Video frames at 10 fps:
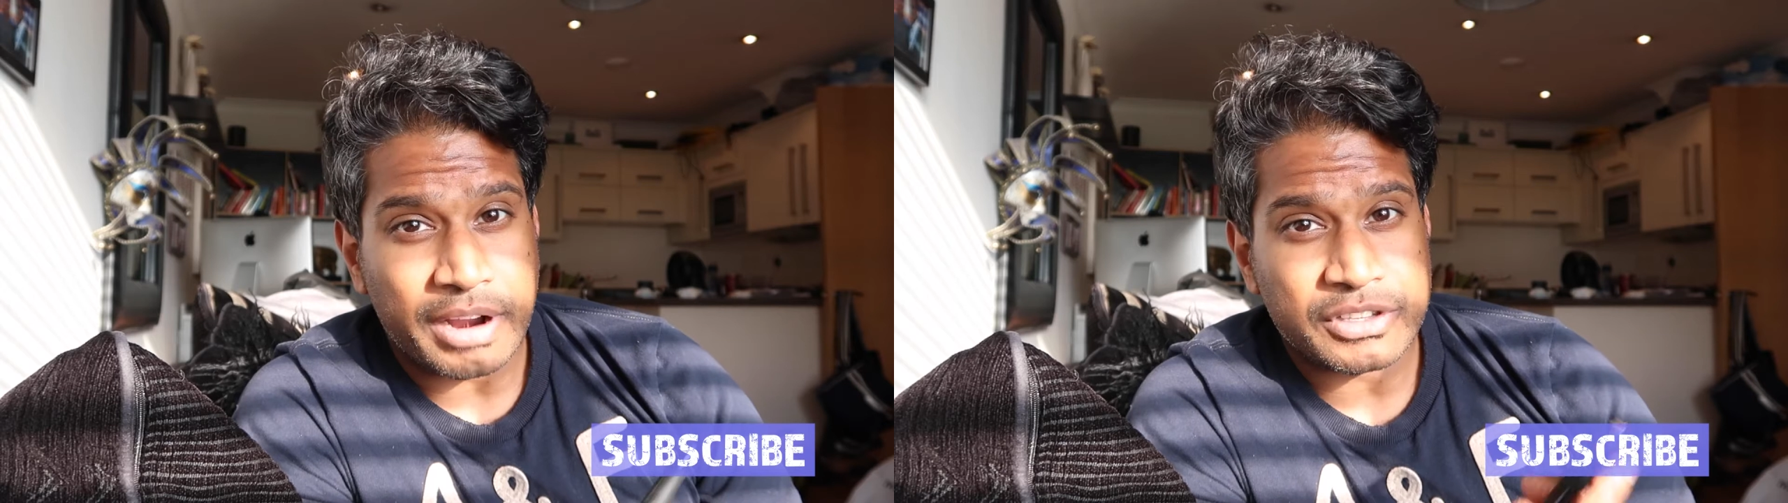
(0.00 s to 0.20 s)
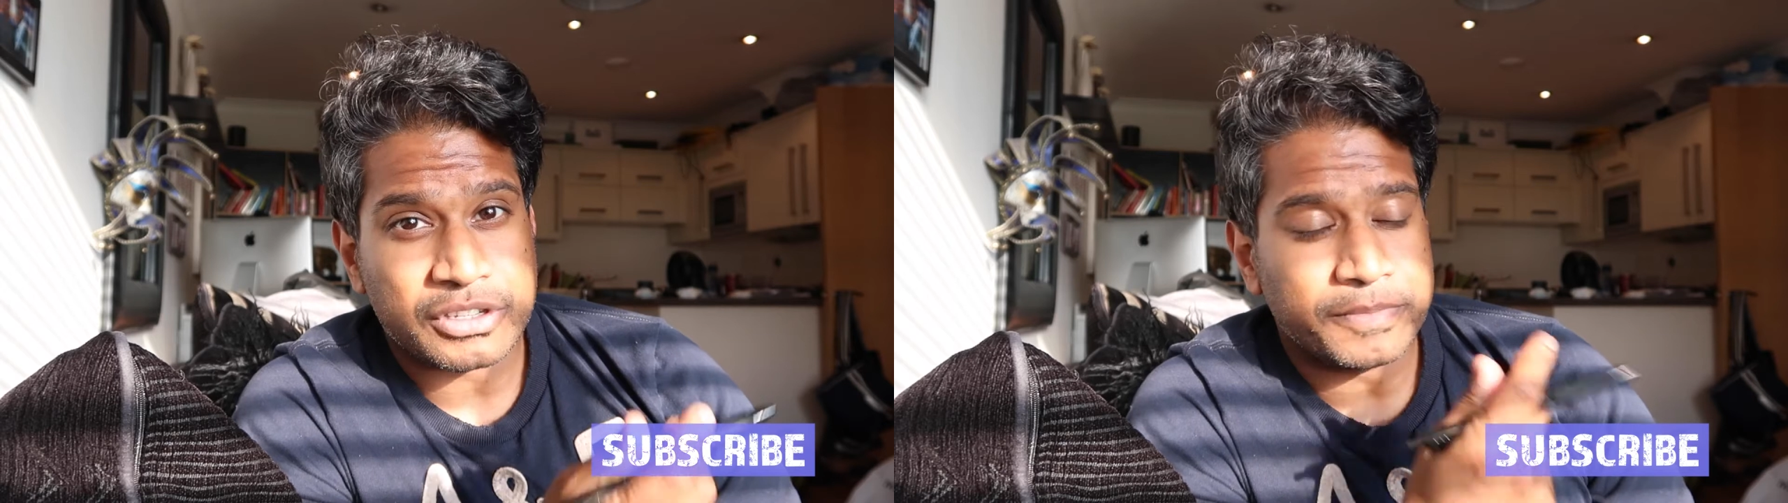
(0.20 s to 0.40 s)

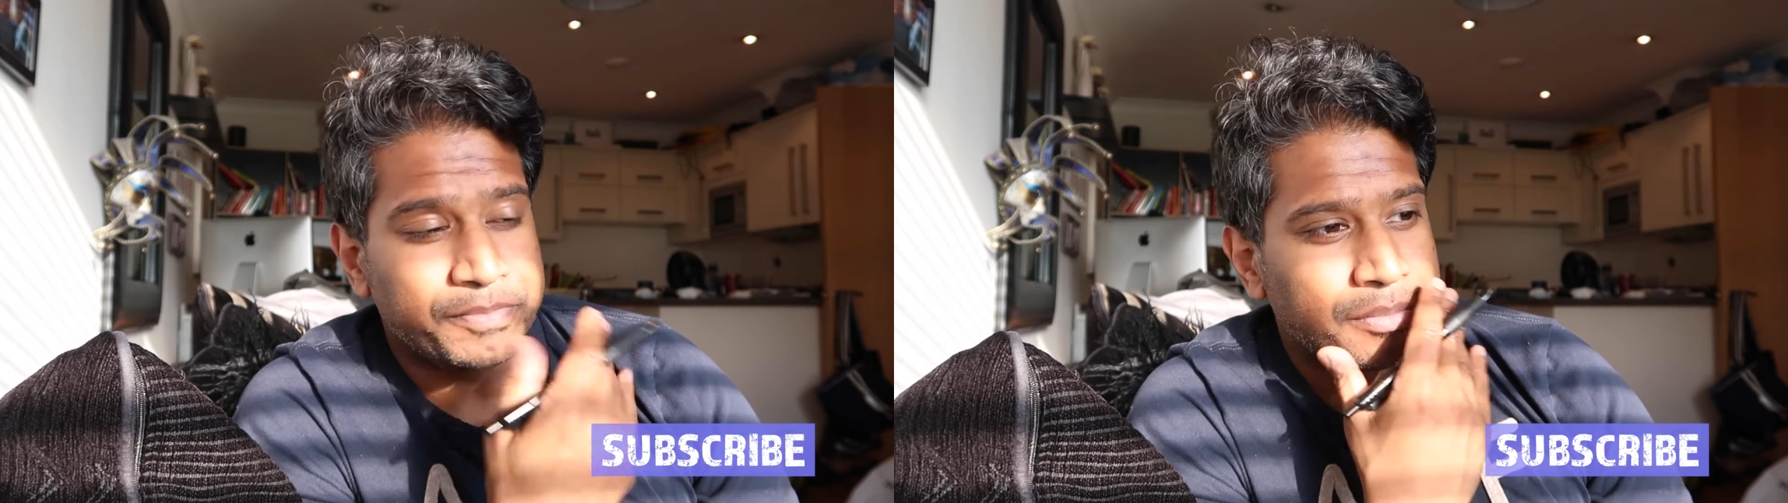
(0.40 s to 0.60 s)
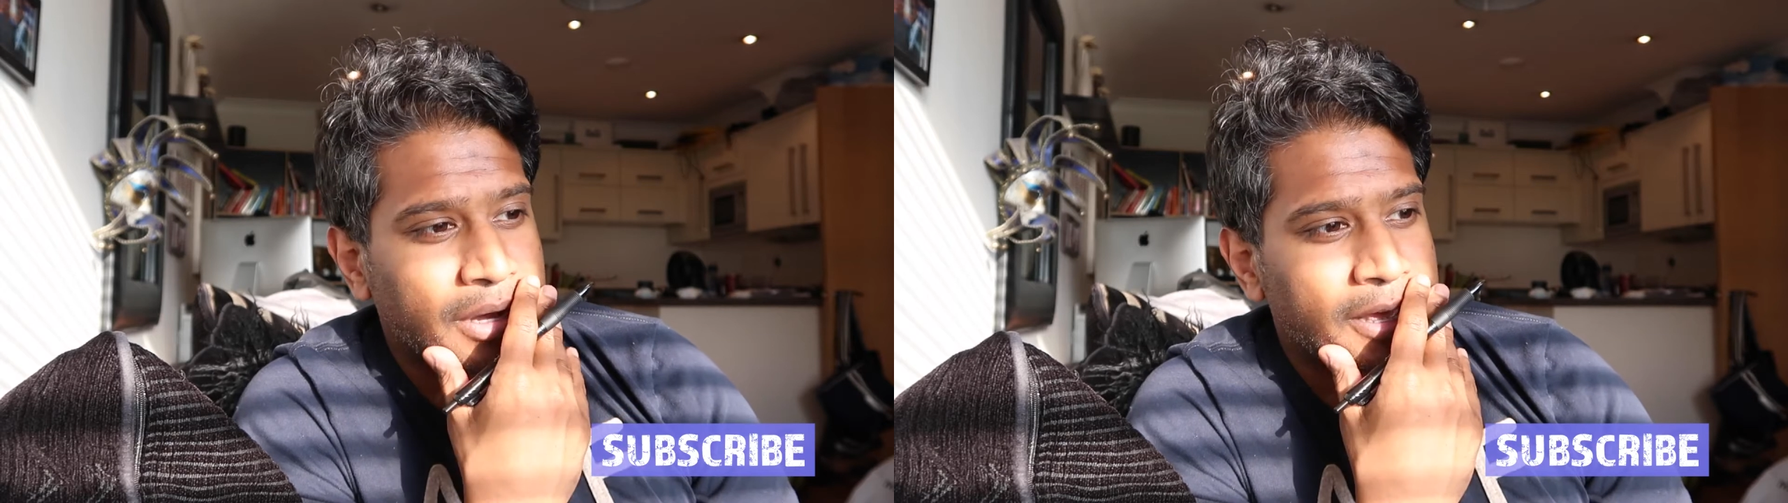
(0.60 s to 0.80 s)

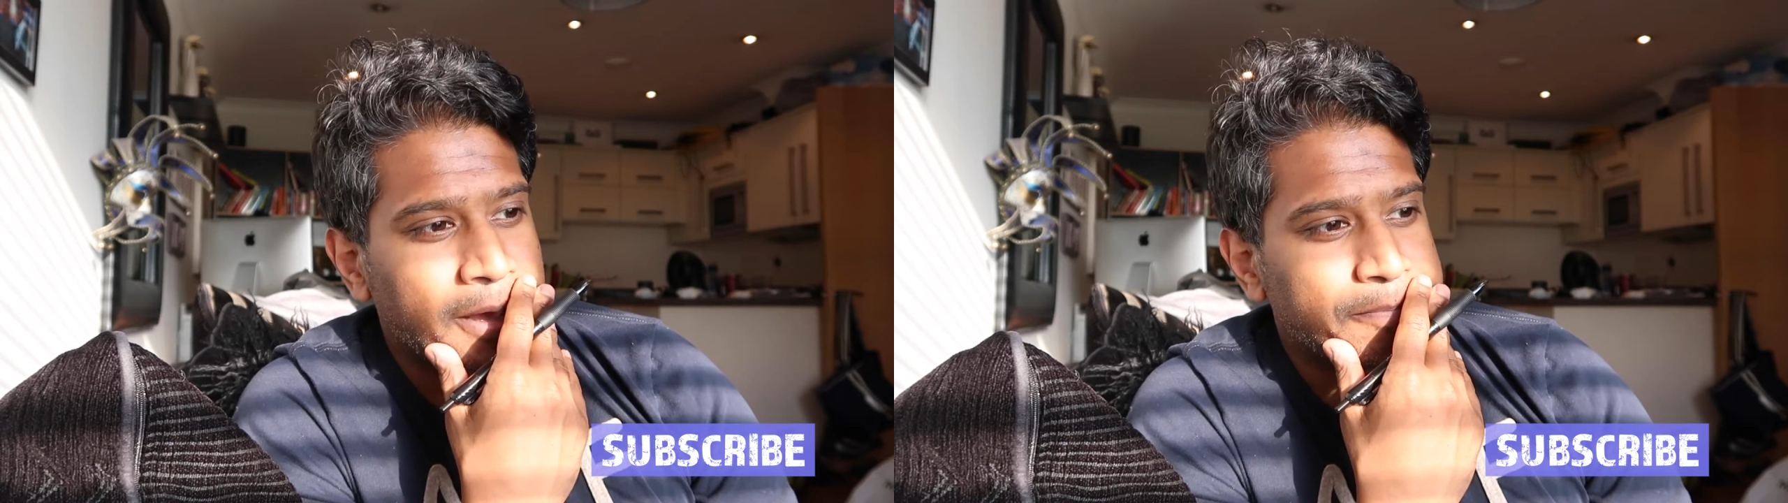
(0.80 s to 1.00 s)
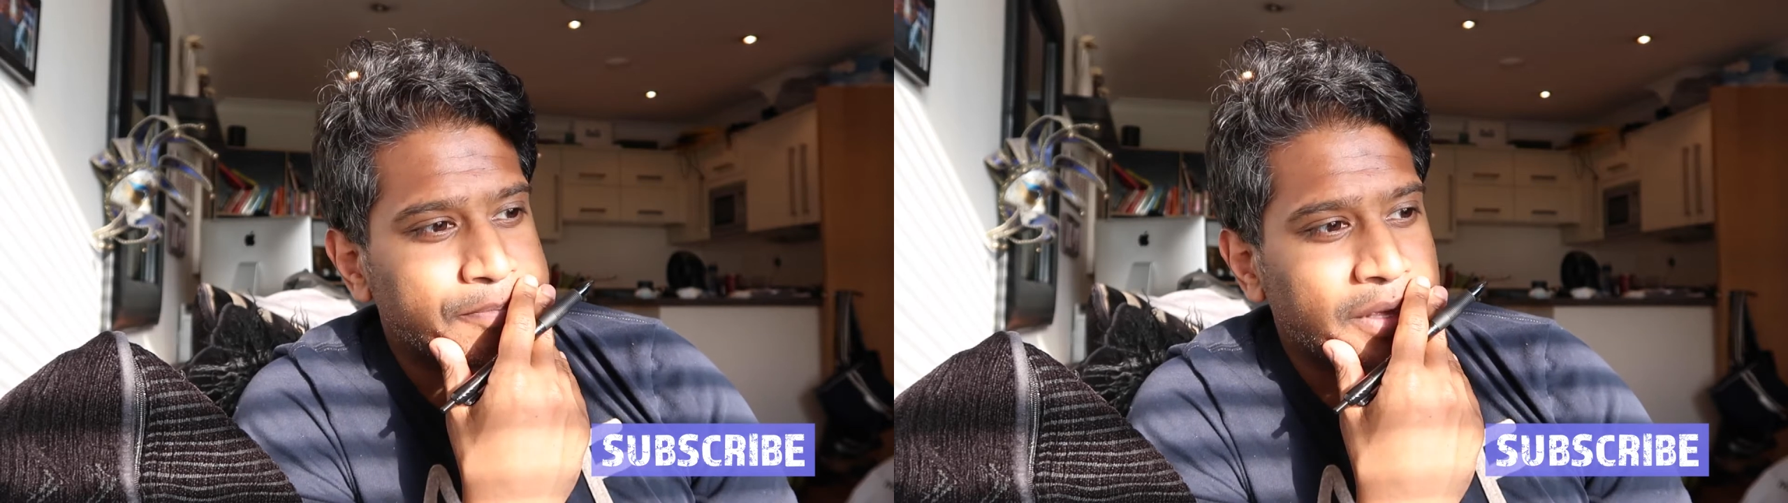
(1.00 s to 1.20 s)
Everton, but
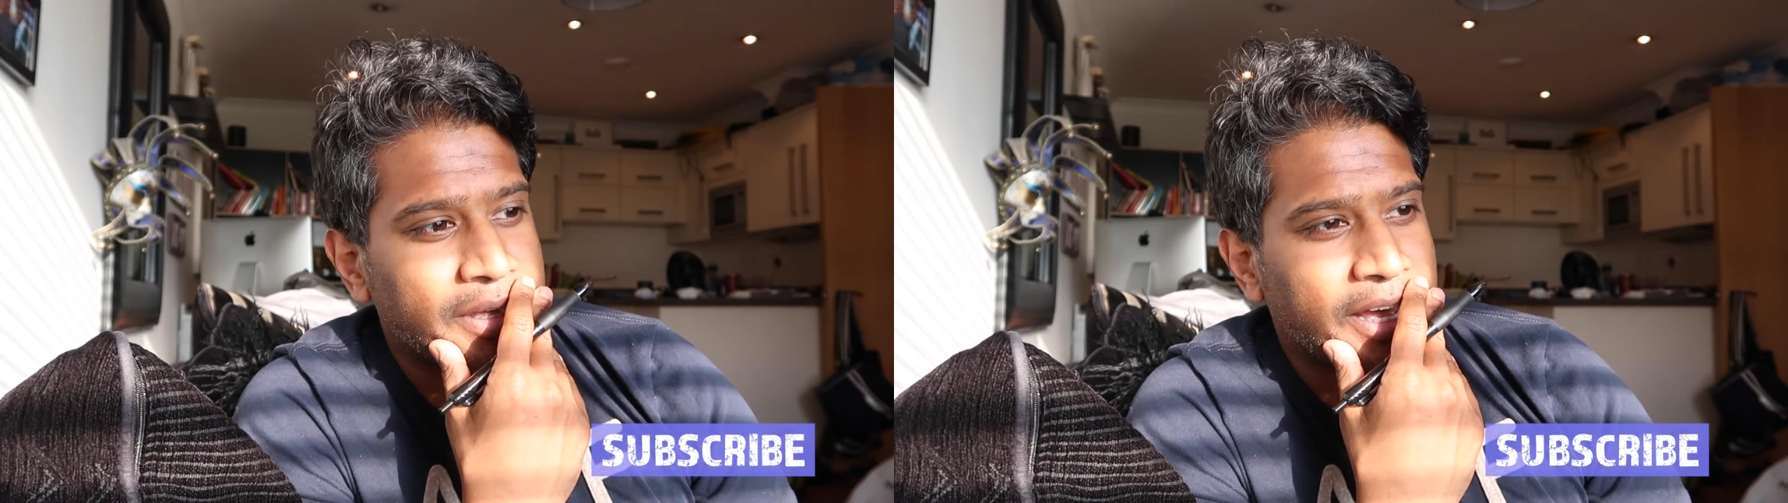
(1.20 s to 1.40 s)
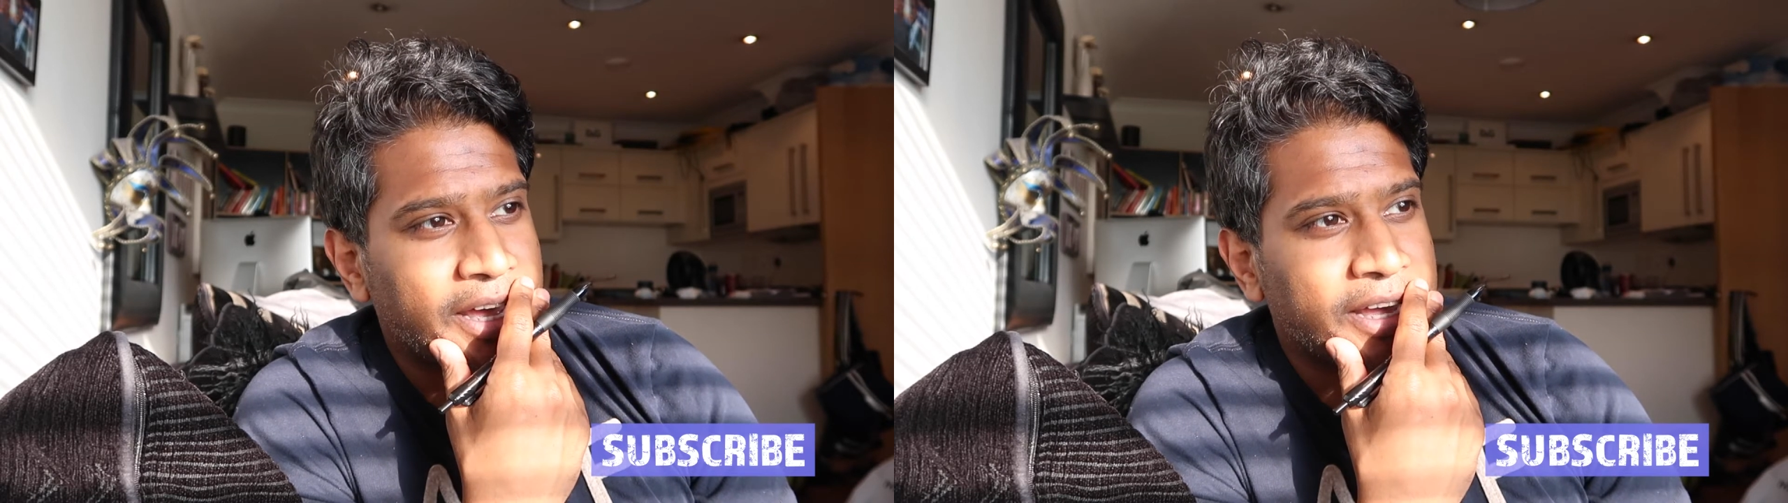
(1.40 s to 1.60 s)

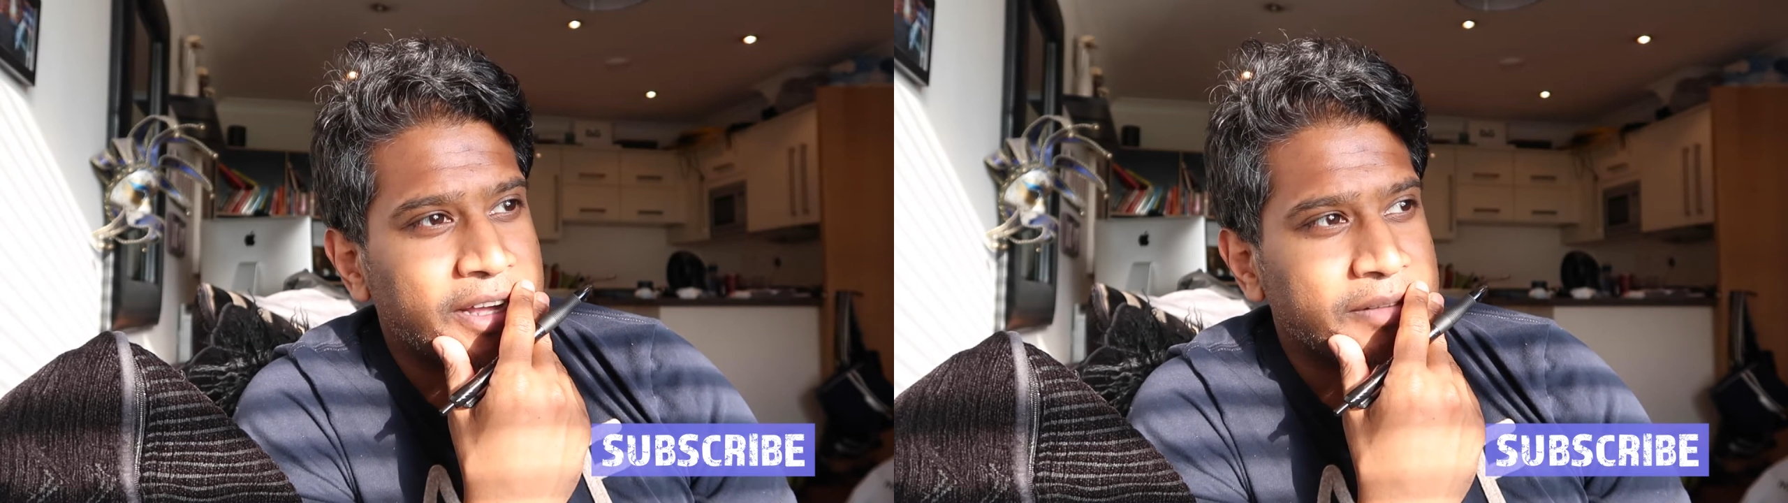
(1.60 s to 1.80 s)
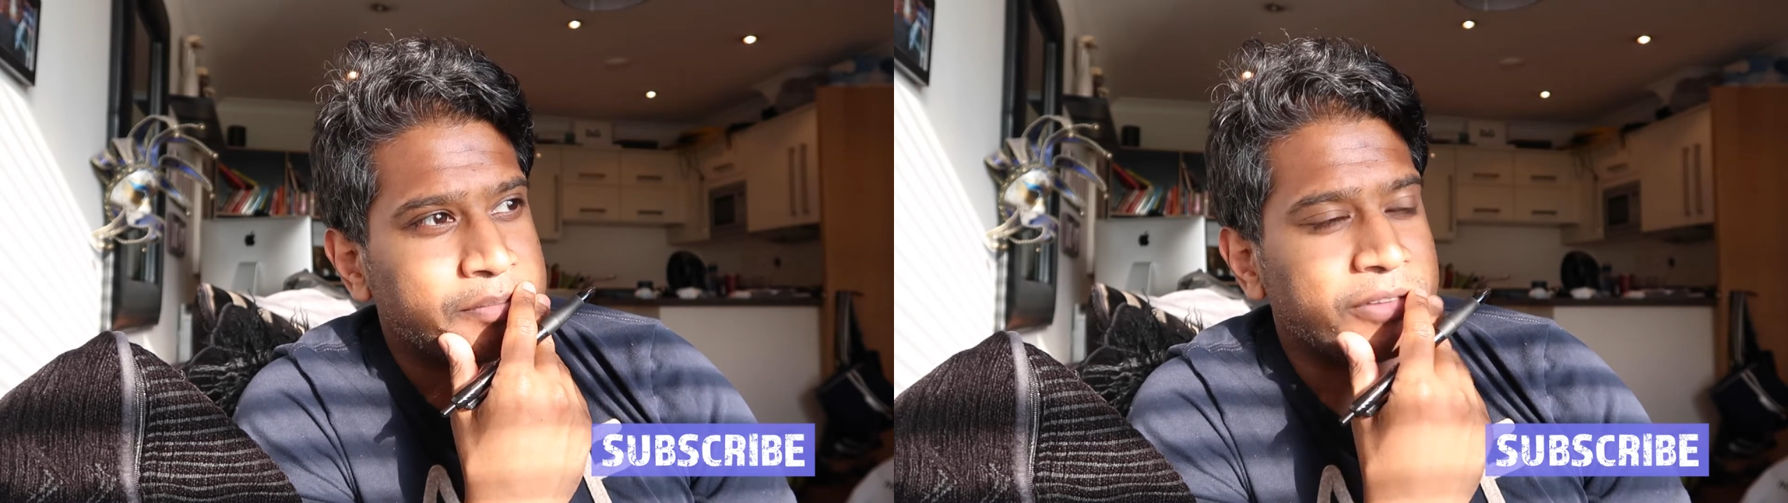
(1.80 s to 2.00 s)

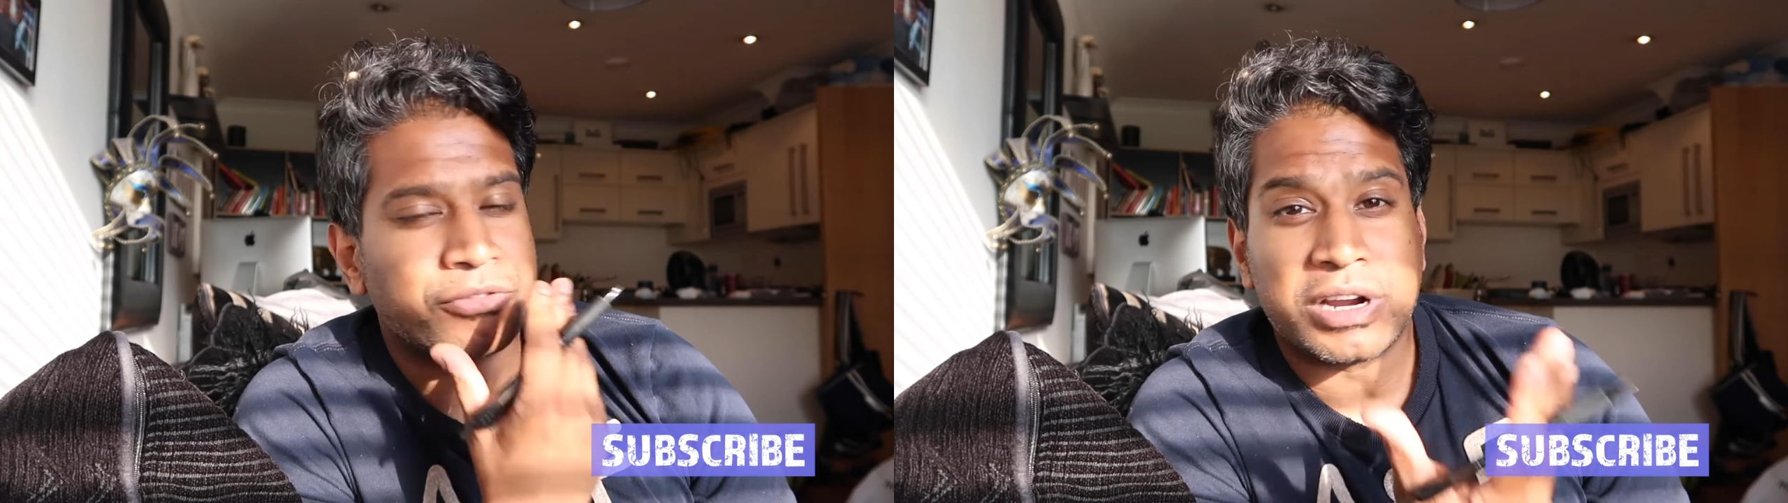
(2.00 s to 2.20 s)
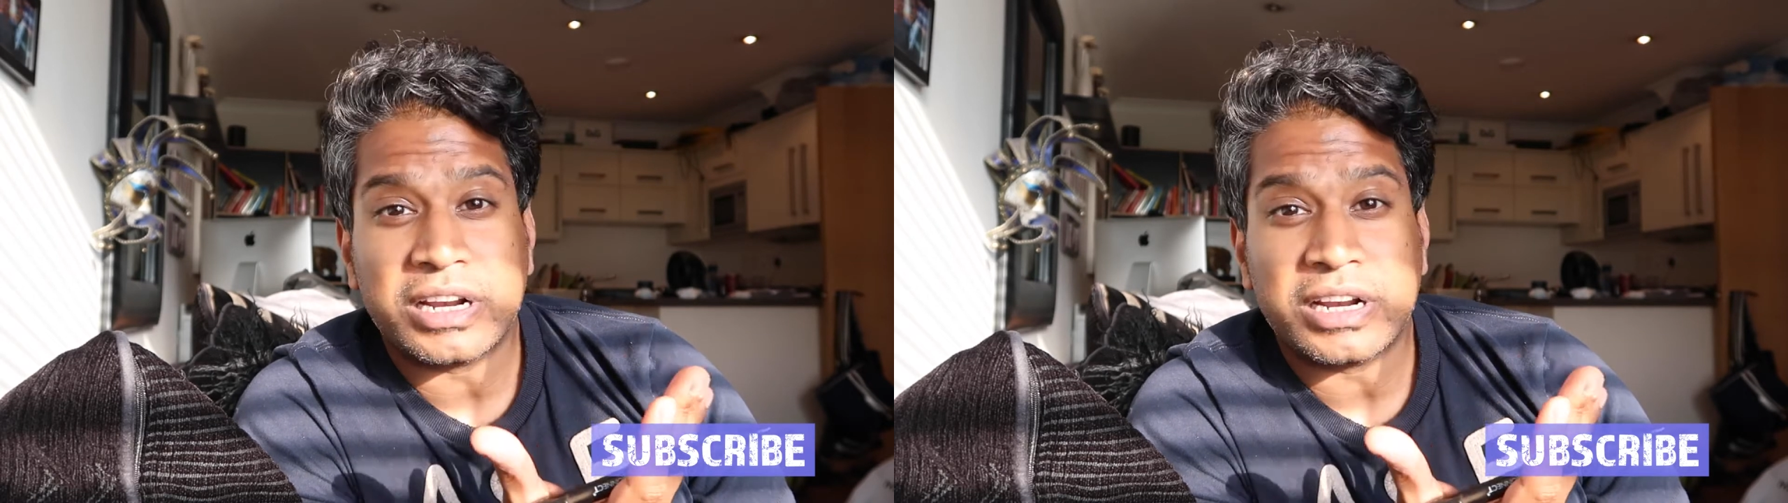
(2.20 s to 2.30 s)
for